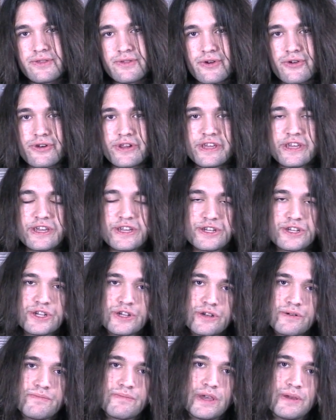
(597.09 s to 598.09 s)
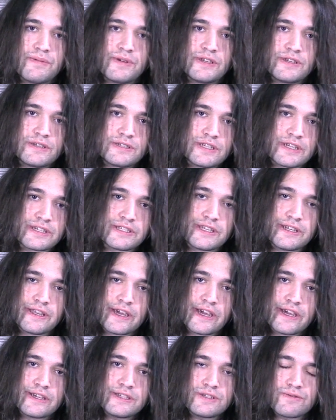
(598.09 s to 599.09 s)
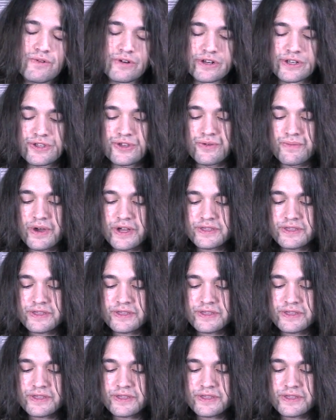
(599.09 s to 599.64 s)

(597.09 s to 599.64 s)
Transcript: thirty-ish, maybe sixty days, one to two